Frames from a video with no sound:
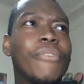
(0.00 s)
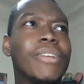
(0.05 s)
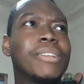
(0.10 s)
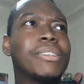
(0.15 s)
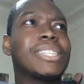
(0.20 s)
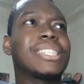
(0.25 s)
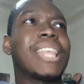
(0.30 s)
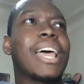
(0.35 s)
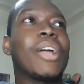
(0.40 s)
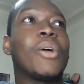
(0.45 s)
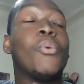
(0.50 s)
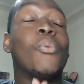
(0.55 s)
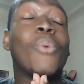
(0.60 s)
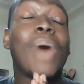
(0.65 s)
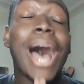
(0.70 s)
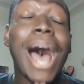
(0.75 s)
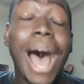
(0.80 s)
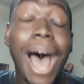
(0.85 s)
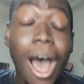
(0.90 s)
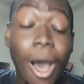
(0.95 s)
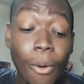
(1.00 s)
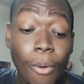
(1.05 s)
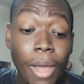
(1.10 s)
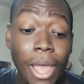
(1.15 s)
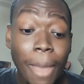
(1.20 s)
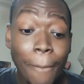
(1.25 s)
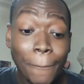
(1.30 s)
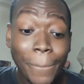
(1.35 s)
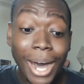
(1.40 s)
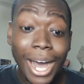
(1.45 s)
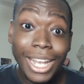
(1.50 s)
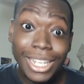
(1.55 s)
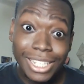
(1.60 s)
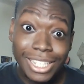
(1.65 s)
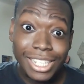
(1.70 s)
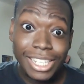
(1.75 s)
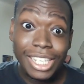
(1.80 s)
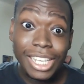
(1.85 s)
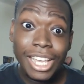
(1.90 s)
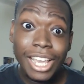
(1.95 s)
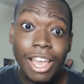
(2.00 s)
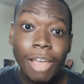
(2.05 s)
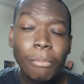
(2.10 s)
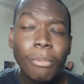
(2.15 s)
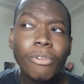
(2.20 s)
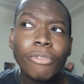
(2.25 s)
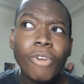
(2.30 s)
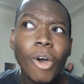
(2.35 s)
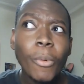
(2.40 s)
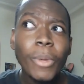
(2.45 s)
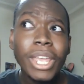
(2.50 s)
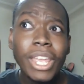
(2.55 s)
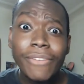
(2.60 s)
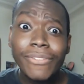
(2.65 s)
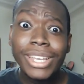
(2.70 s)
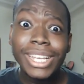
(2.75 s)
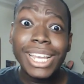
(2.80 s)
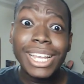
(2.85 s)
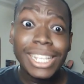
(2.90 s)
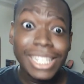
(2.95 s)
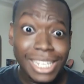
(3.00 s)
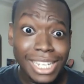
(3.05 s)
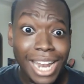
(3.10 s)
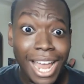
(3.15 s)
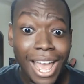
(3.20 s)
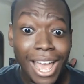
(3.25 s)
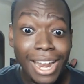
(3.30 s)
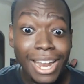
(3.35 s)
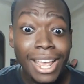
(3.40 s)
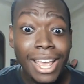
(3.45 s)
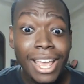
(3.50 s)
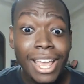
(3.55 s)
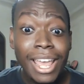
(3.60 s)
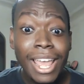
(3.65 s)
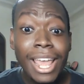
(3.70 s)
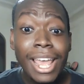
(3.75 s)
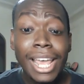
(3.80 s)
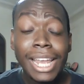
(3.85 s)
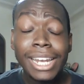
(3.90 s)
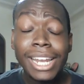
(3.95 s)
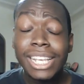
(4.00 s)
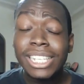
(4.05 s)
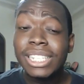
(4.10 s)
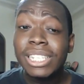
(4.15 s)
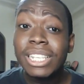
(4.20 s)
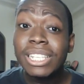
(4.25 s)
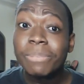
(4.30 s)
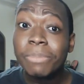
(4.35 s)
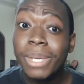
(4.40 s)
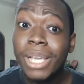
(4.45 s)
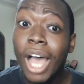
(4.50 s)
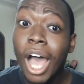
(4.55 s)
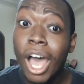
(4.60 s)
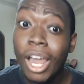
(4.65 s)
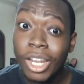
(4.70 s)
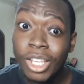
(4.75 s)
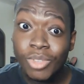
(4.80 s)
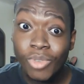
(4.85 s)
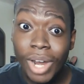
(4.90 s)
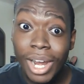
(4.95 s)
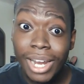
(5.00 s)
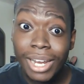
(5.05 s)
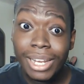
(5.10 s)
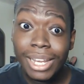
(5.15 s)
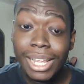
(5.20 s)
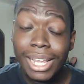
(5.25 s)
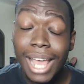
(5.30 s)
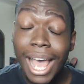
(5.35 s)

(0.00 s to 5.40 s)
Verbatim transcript: and it's just like, wow. But before we even get into that, let's just be honest, right?